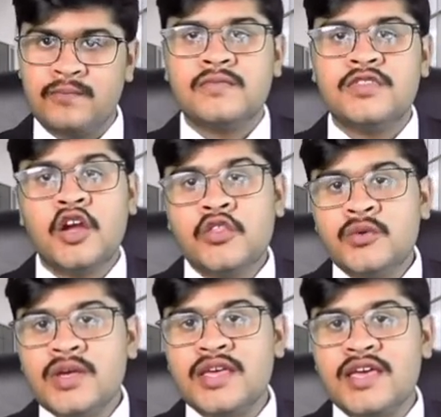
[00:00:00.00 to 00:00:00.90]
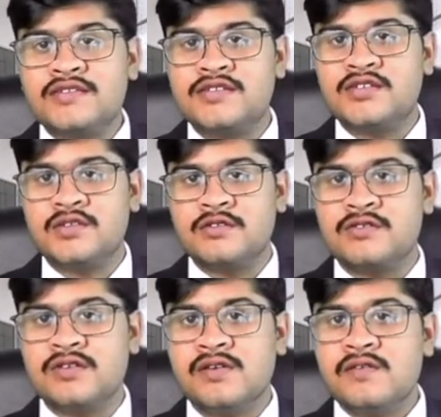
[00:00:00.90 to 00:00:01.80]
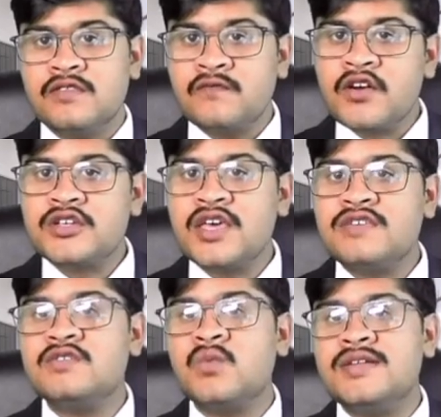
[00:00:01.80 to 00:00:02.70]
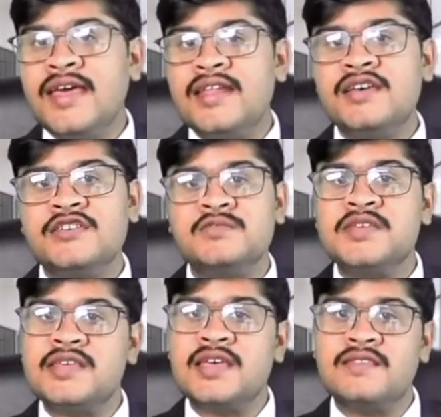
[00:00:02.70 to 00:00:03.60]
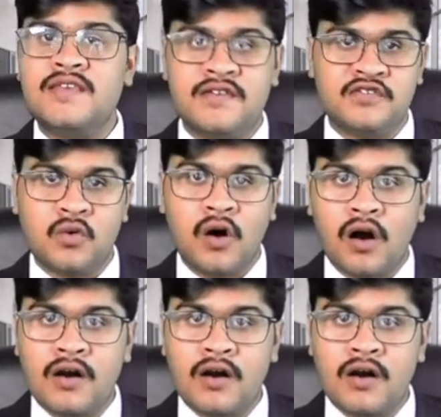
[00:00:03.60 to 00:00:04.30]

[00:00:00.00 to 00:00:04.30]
There are three cases to this. The first case is when data is missing in the SOR.